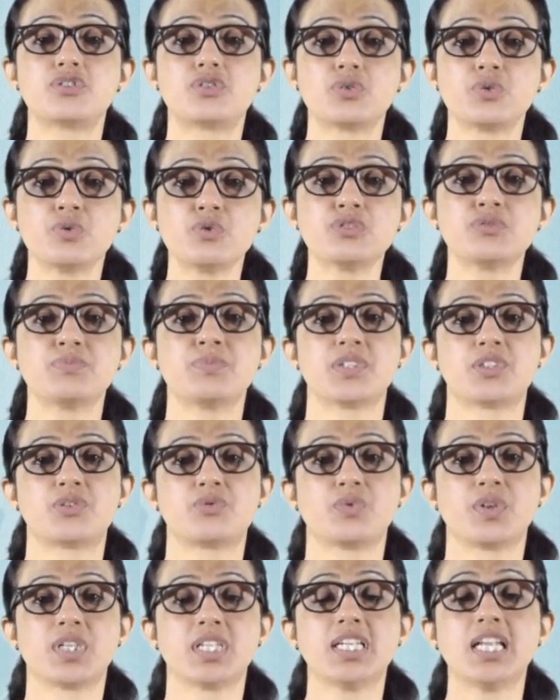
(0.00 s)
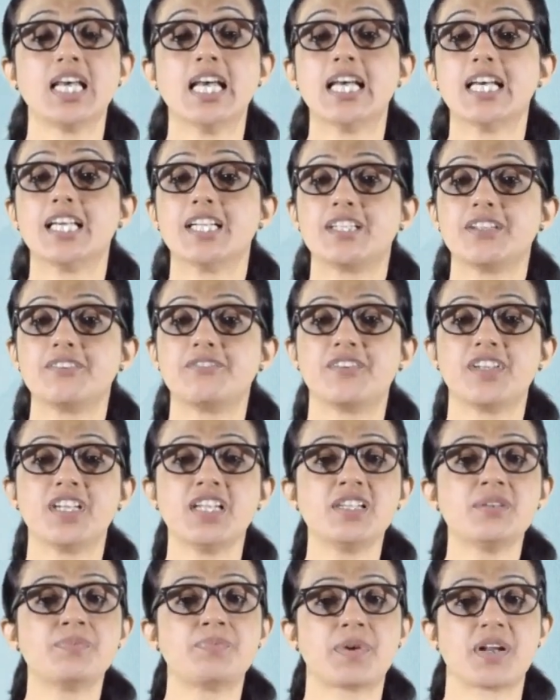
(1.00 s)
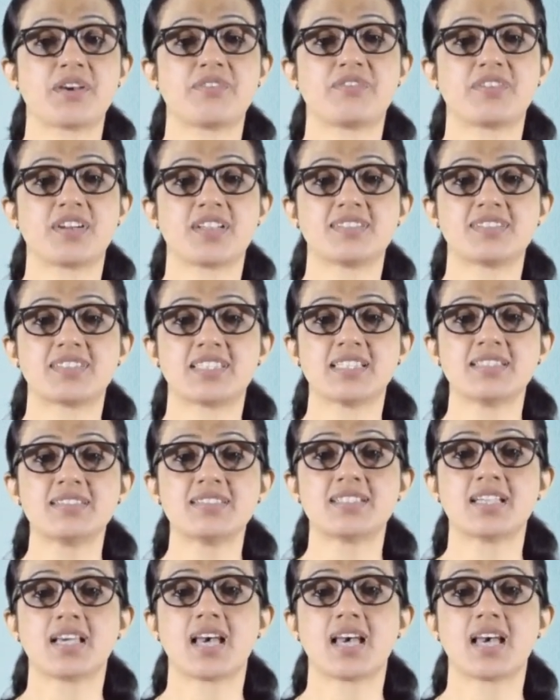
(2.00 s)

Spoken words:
choose between revealed preferences